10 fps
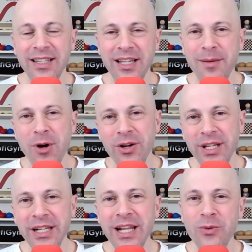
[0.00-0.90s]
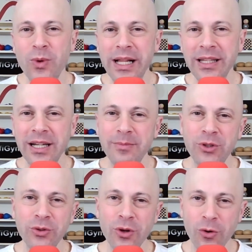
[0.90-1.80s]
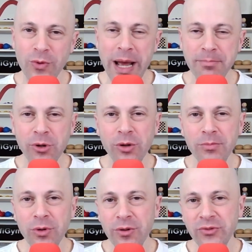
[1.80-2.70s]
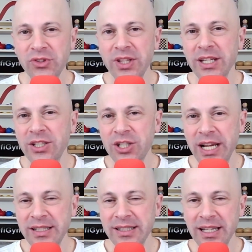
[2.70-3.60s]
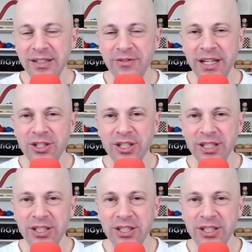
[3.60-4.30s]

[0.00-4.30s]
Come on in and welcome to your Rambo Moves the Chess Adventure